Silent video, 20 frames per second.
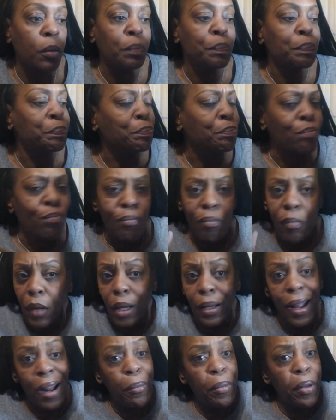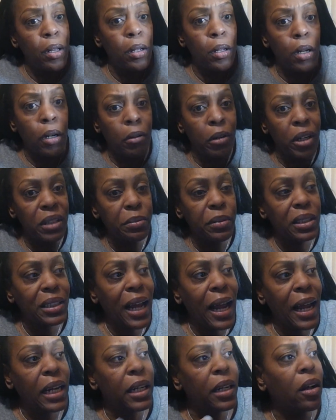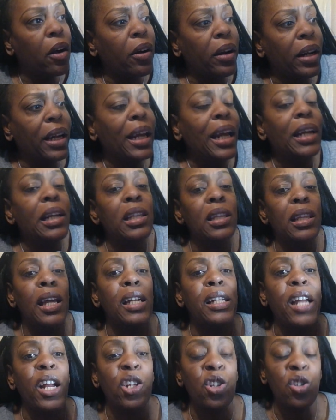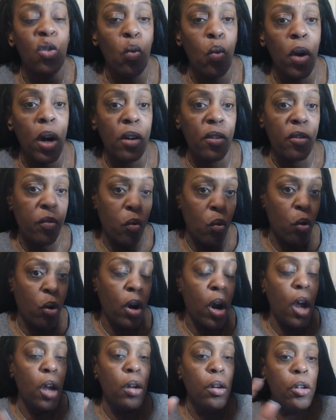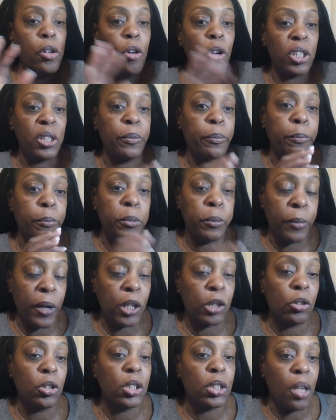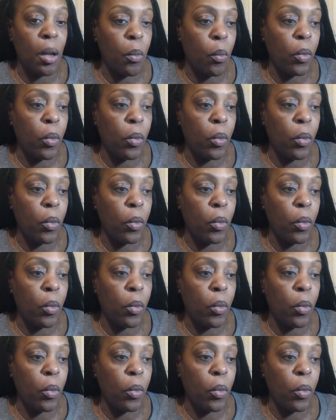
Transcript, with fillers: That'd be a good Christmas idea. Or get anything that you want for your special someone